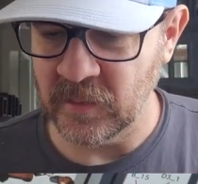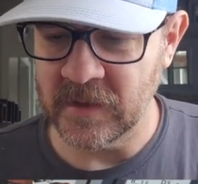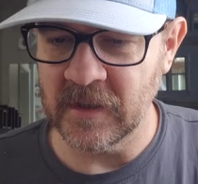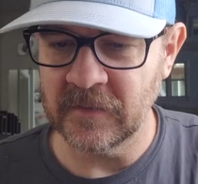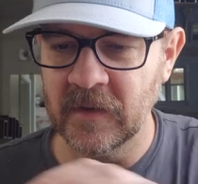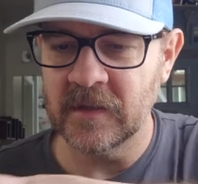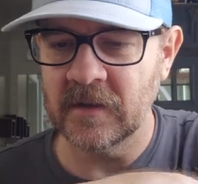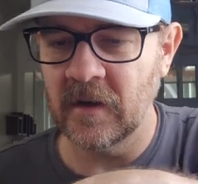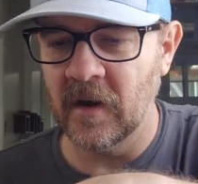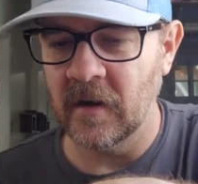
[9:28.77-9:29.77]
We just finished
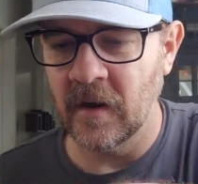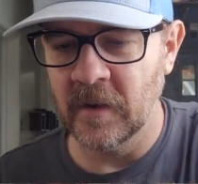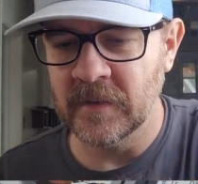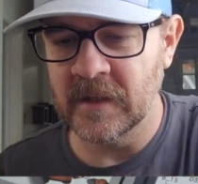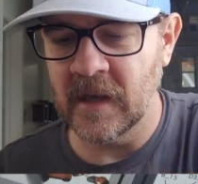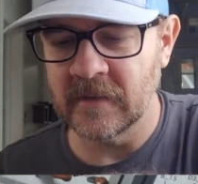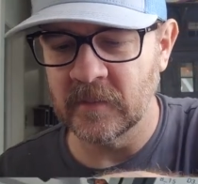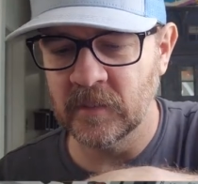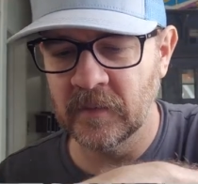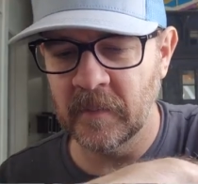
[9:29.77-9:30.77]
our arm decals. Let
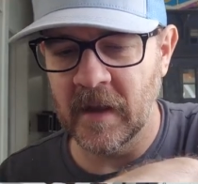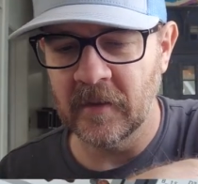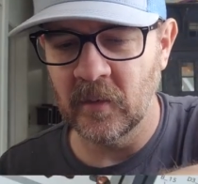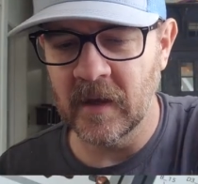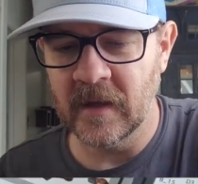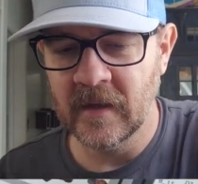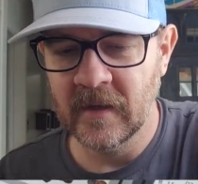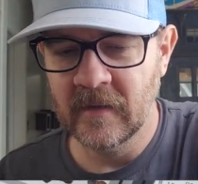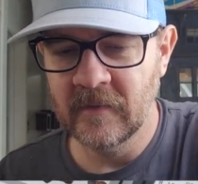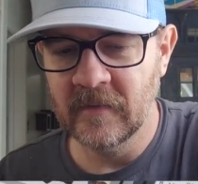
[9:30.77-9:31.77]
me move him out of the way
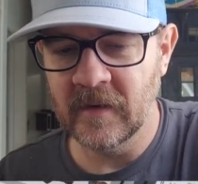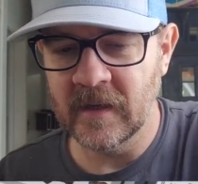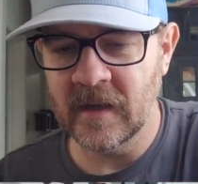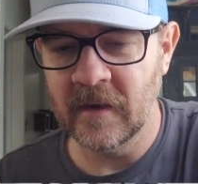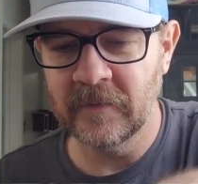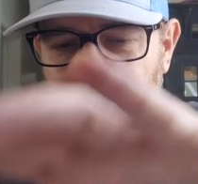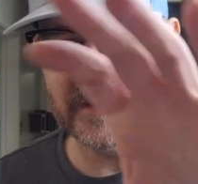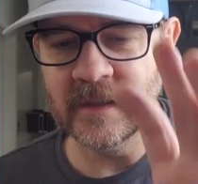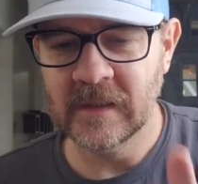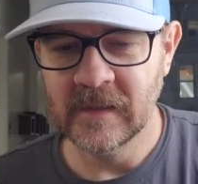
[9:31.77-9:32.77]
very
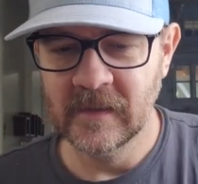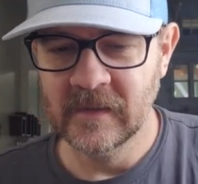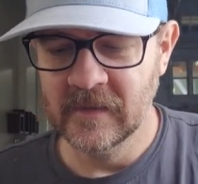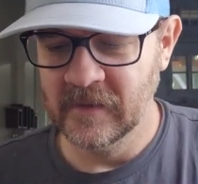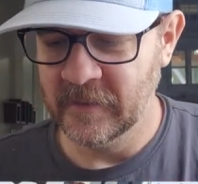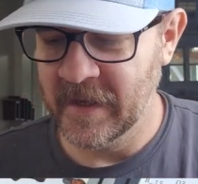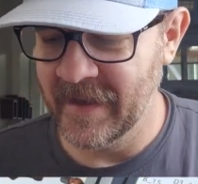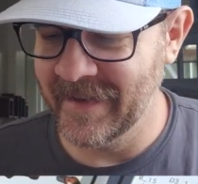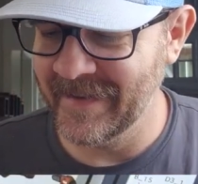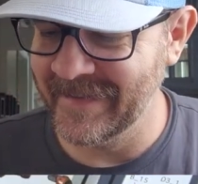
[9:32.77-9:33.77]
carefully.
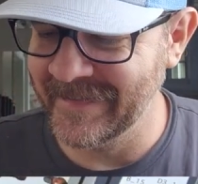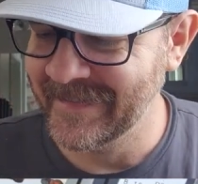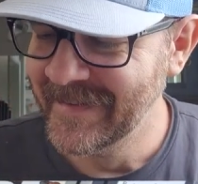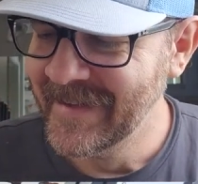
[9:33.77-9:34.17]
Okay.